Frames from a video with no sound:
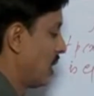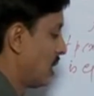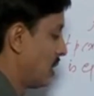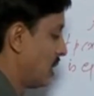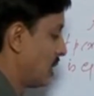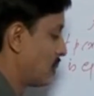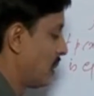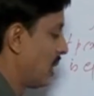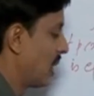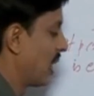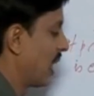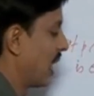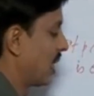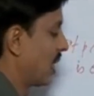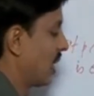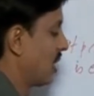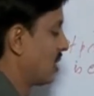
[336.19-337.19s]
This will
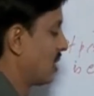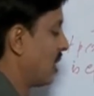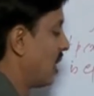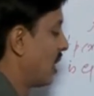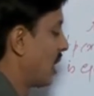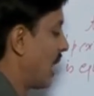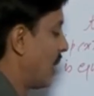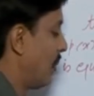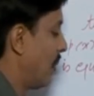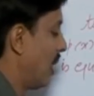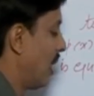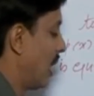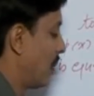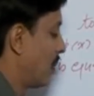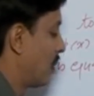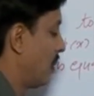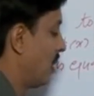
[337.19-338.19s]
get cancelled. I will
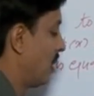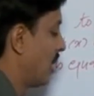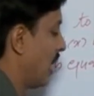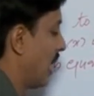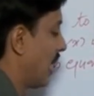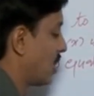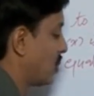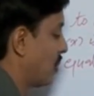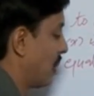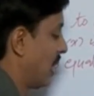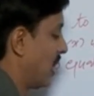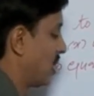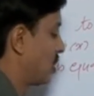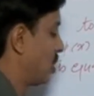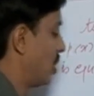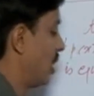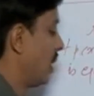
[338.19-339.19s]
left with x
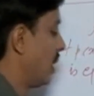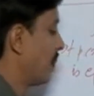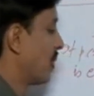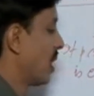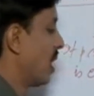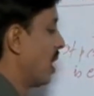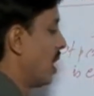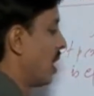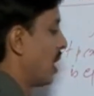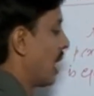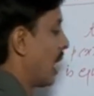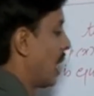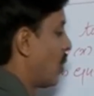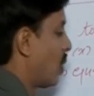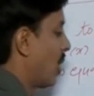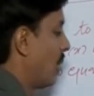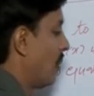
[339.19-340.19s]
minus 3.
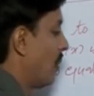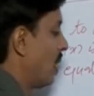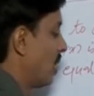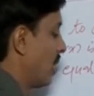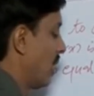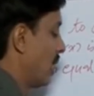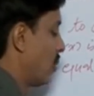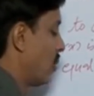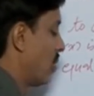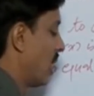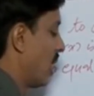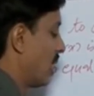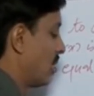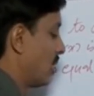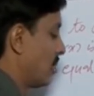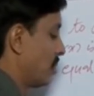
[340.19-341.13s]
Now I will take what?